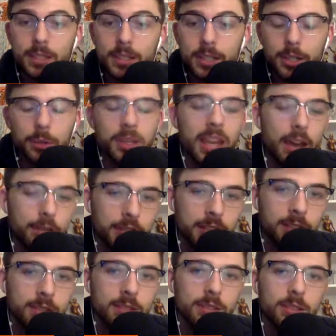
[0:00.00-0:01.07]
you know,
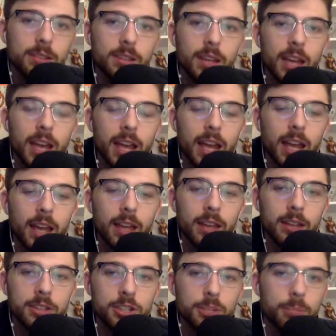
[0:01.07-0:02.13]
Kevin
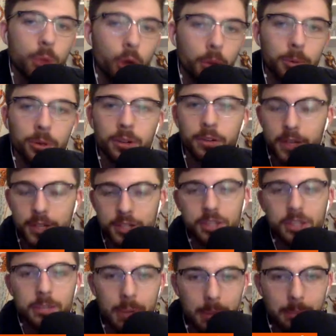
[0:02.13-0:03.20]
and Jim Palmer and
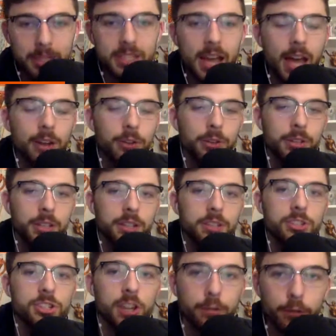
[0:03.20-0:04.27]
eventually Ben McDonald and
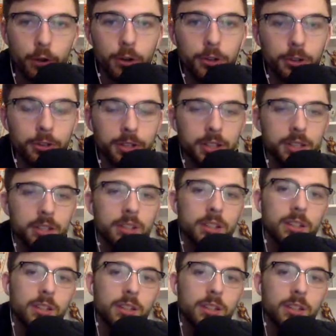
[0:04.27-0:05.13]
Jeff Arnold and